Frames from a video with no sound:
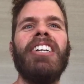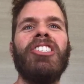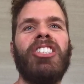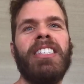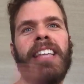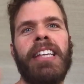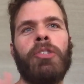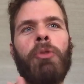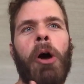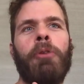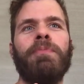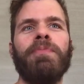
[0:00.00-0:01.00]
She says,
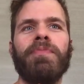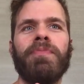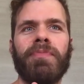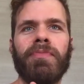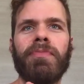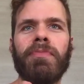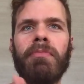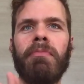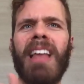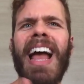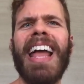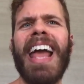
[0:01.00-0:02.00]
quote,
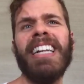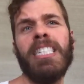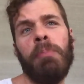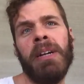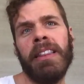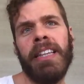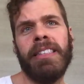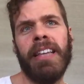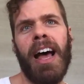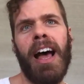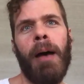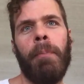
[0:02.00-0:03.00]
"I hate to bring this
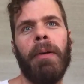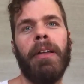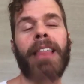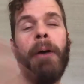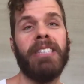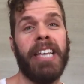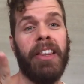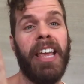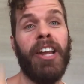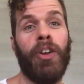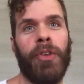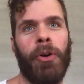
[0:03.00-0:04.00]
up." That was the
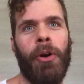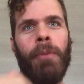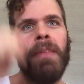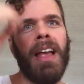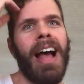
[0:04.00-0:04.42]
interviewer.